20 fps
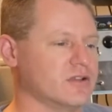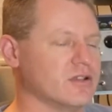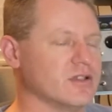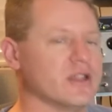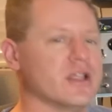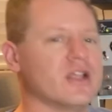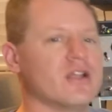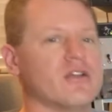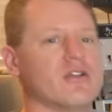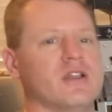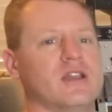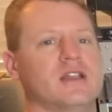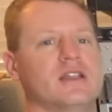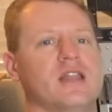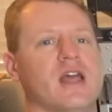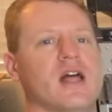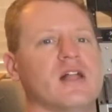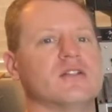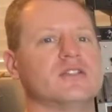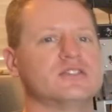clear and
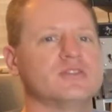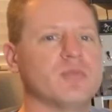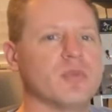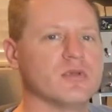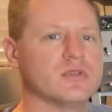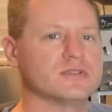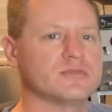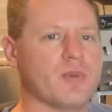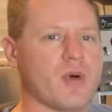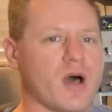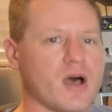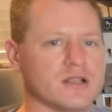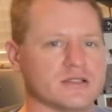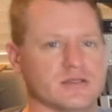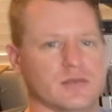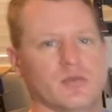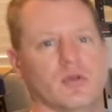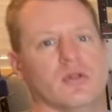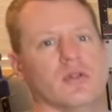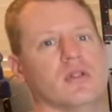intelligible as
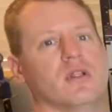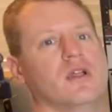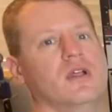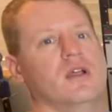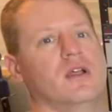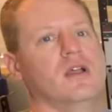possible,